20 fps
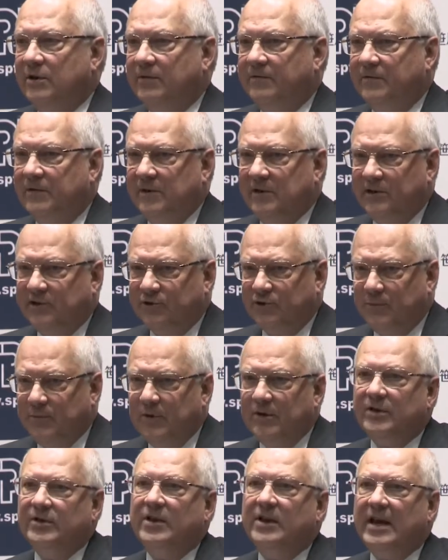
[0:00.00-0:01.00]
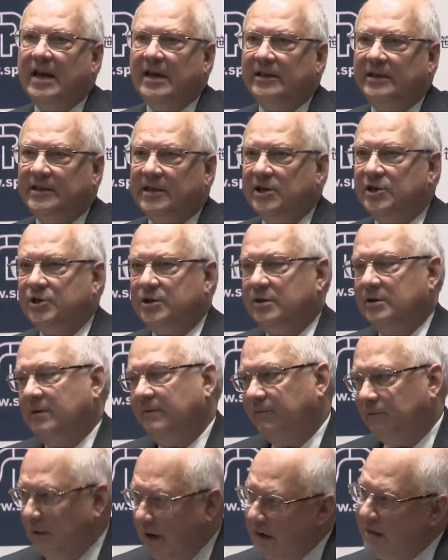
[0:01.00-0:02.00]
of instrumentalization
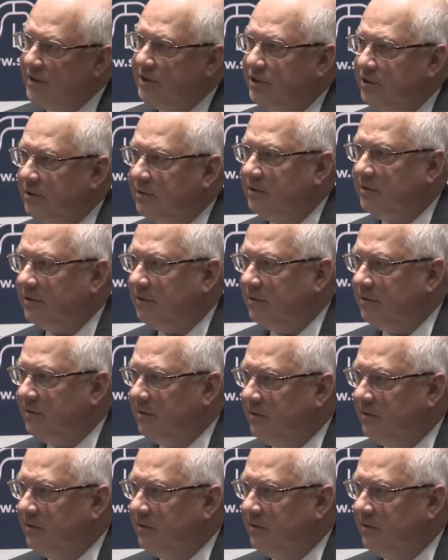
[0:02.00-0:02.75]
of religion